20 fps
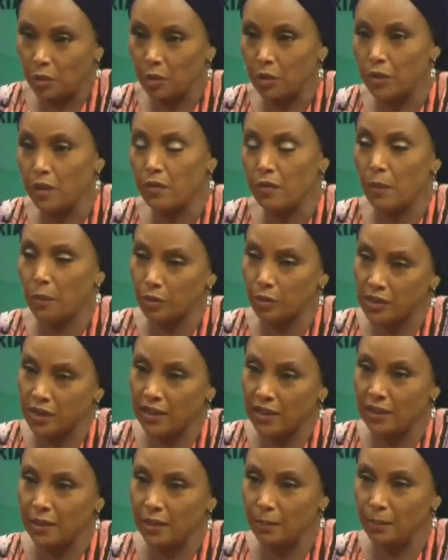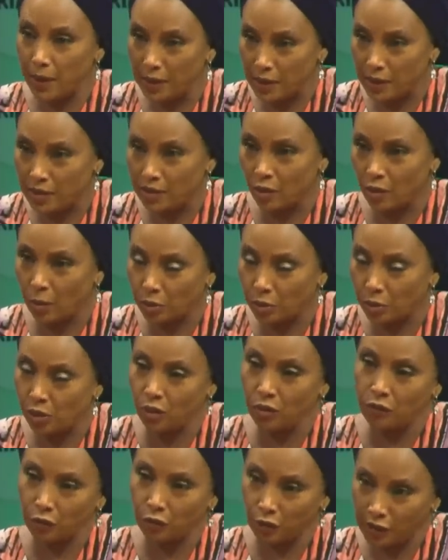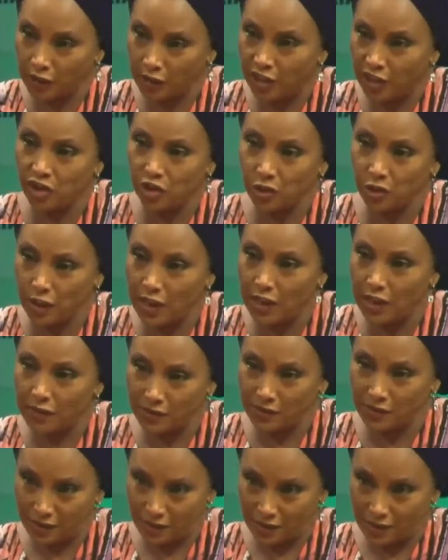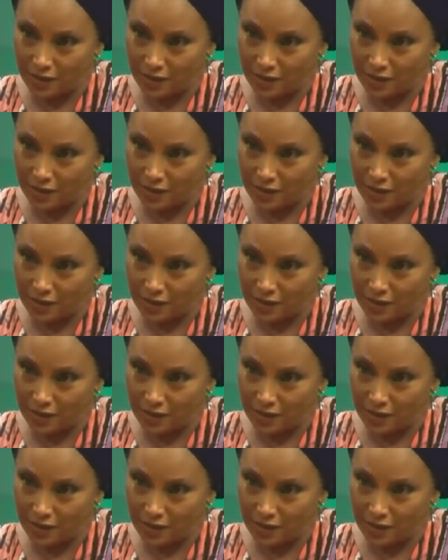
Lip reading: Sowore represent the best option for Nigeria.